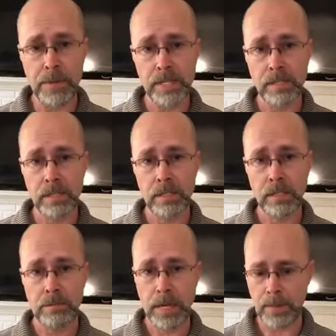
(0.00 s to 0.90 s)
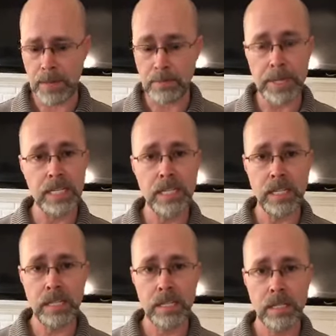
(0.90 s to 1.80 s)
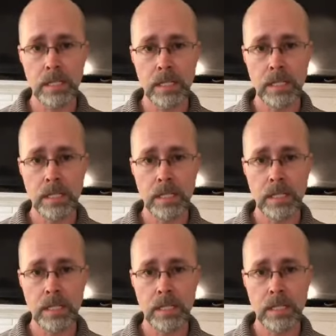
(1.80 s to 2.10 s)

us, maybe a business,